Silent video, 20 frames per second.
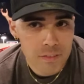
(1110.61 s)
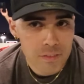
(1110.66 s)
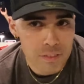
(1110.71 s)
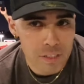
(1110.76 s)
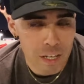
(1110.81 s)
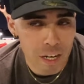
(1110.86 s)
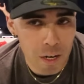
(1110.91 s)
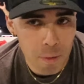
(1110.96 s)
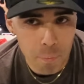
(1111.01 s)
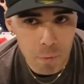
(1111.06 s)

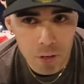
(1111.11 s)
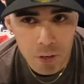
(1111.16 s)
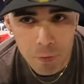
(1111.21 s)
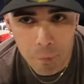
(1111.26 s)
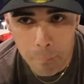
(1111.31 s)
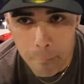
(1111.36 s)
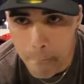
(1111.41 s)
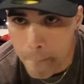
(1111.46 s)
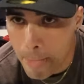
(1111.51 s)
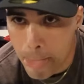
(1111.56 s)
Yeah,
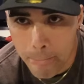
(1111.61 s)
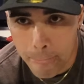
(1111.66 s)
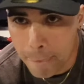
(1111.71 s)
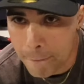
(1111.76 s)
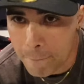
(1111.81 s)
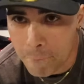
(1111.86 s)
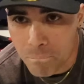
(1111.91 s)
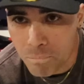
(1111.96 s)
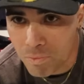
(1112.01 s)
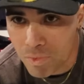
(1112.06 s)
bro.
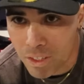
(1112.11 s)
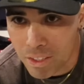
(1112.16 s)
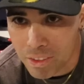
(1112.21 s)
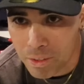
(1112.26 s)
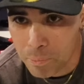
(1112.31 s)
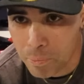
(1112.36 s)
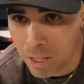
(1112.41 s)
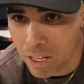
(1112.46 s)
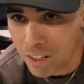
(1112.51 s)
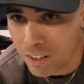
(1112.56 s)

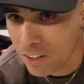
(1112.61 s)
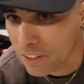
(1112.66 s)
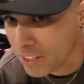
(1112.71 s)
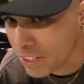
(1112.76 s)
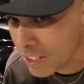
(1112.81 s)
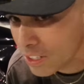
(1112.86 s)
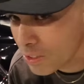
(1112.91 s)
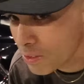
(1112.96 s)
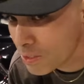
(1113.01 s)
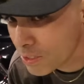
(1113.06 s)
Black on
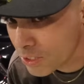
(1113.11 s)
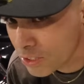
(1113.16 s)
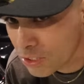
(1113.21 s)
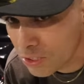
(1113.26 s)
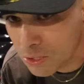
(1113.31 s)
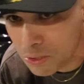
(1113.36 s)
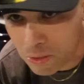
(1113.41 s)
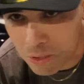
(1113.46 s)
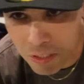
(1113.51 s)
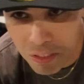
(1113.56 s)
yellow is
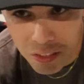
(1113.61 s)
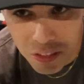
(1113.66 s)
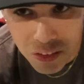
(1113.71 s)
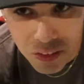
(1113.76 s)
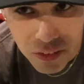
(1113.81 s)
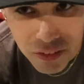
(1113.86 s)
so clean.